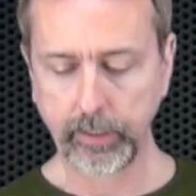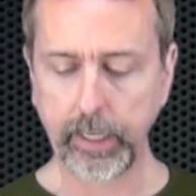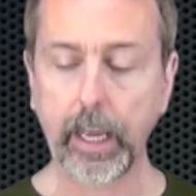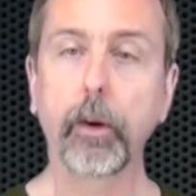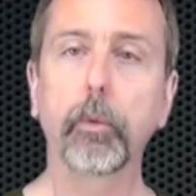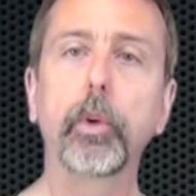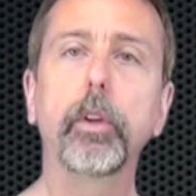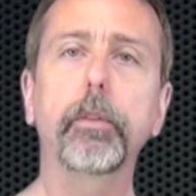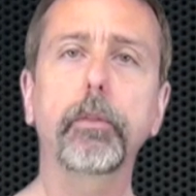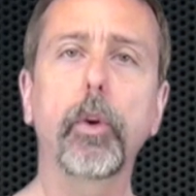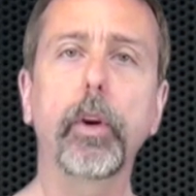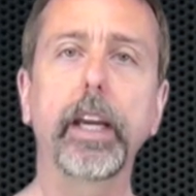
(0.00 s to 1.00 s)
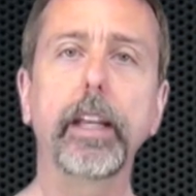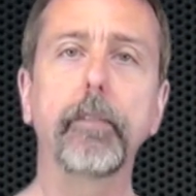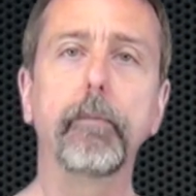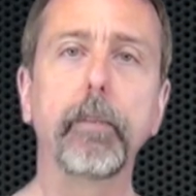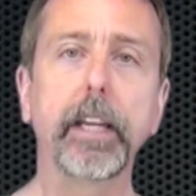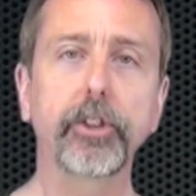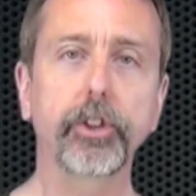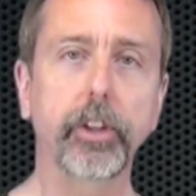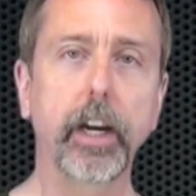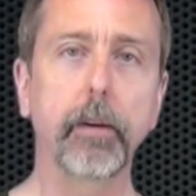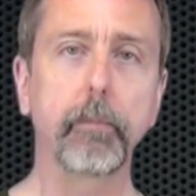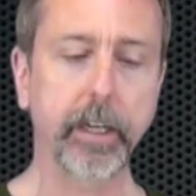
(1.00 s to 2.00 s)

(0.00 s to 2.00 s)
And we'll go ahead and measure how